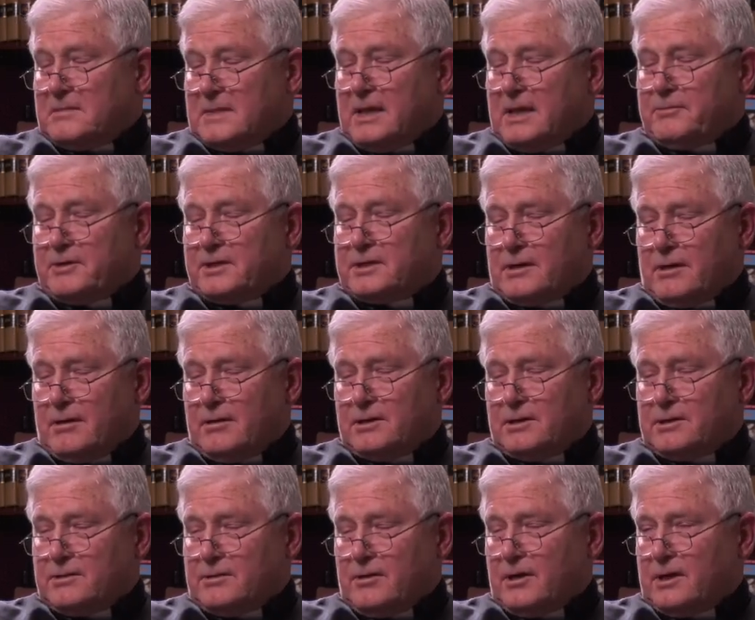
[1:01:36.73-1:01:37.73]
they
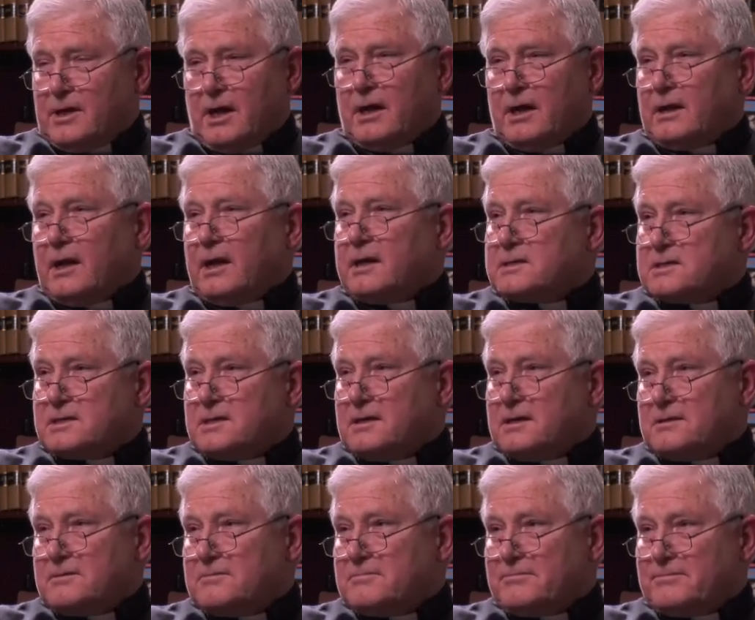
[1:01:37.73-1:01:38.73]
return to their godlike
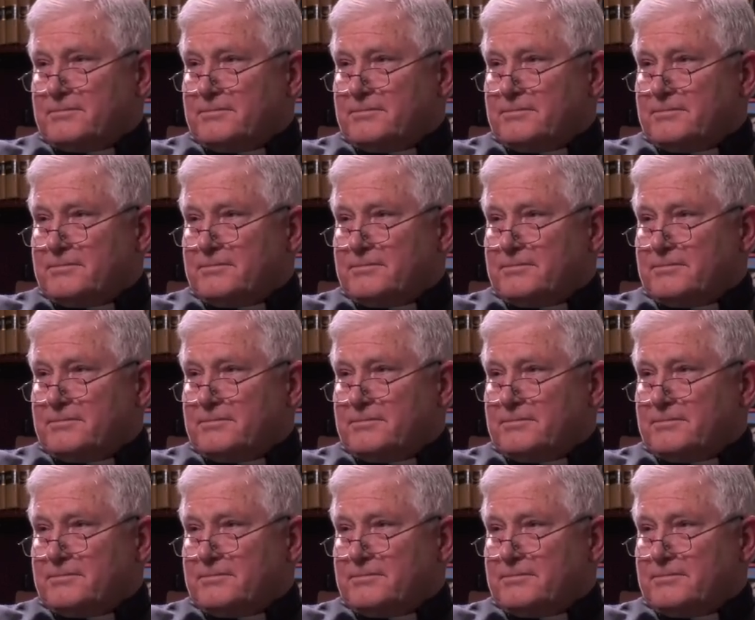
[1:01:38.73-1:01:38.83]
state.